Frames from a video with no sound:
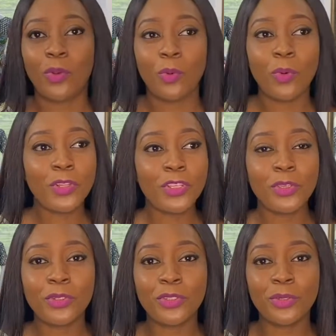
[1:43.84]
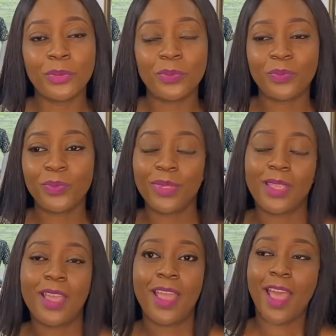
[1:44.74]
what do you do?
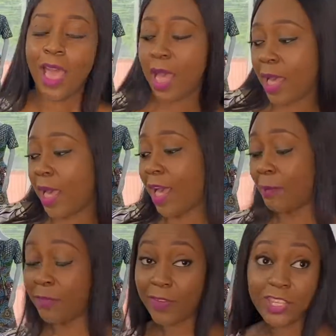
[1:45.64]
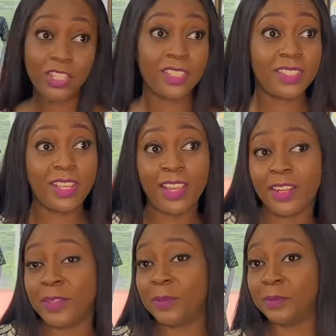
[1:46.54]
I'm a fashion designer.